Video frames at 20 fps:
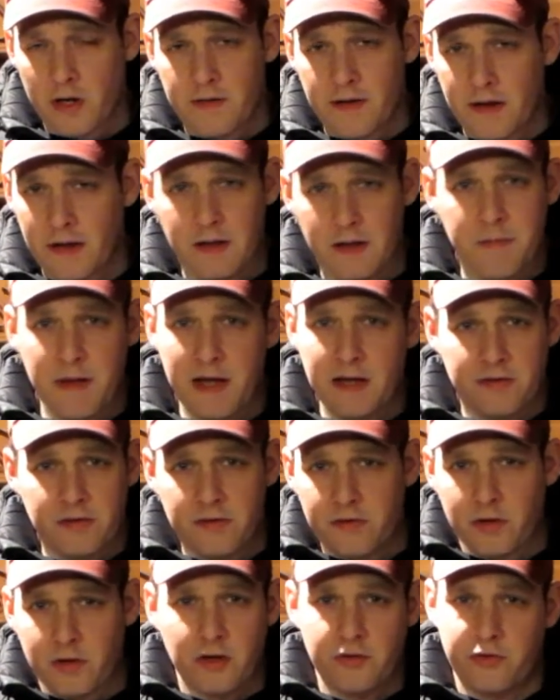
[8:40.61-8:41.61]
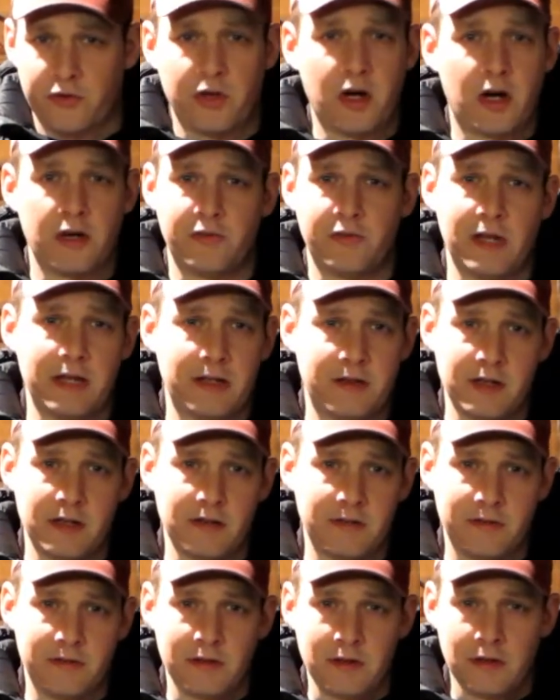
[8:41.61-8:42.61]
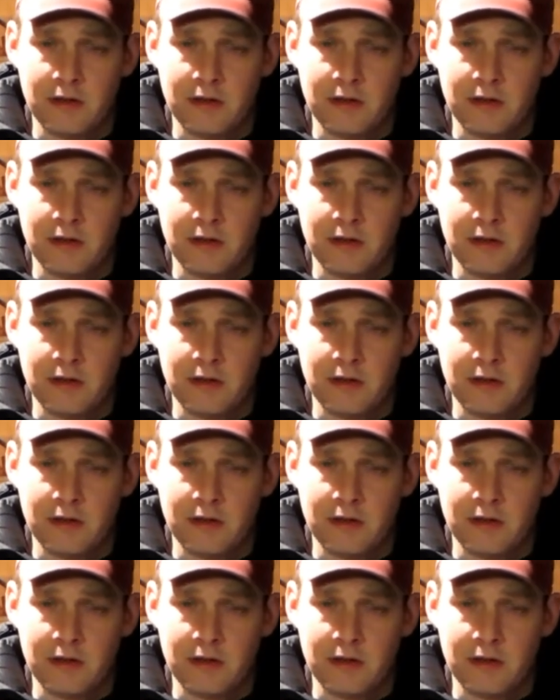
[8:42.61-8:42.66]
daily basis are cigars like this.